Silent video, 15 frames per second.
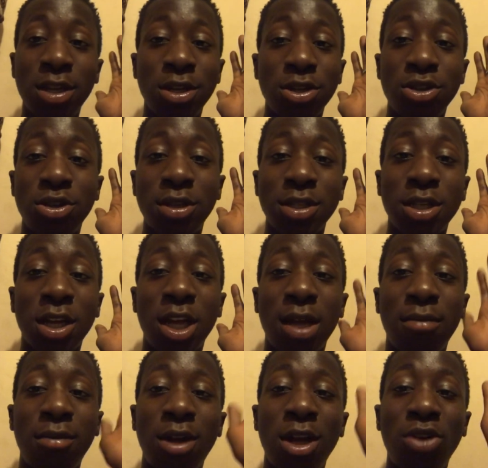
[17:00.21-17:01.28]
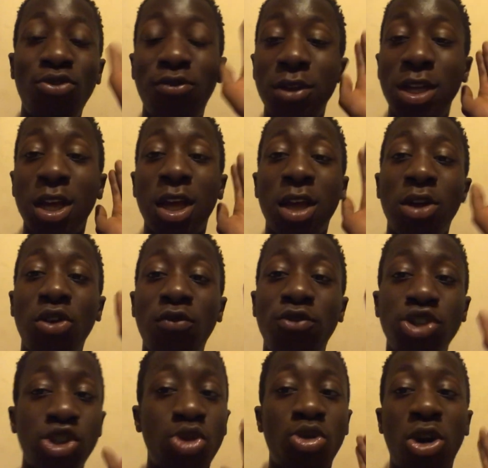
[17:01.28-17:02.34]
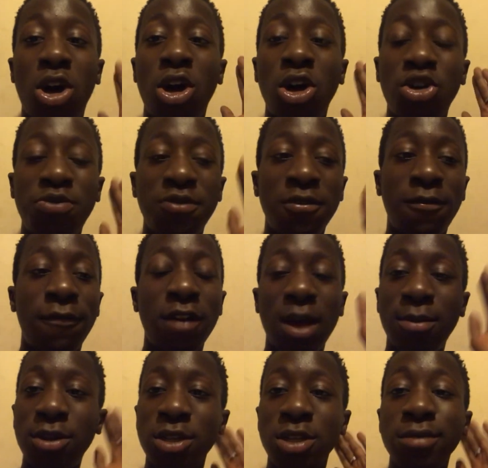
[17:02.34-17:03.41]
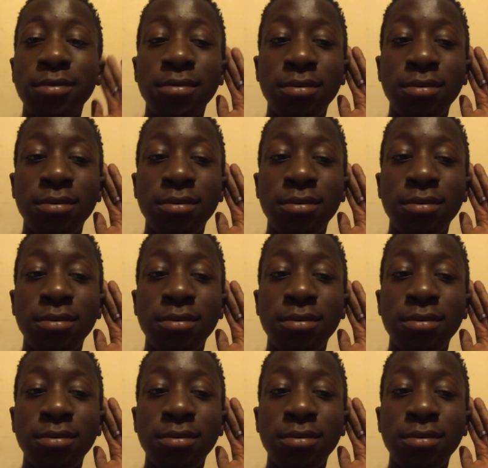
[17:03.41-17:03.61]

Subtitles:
You know what I'm saying, bro? Goofy gang, goofy squad, goofy family.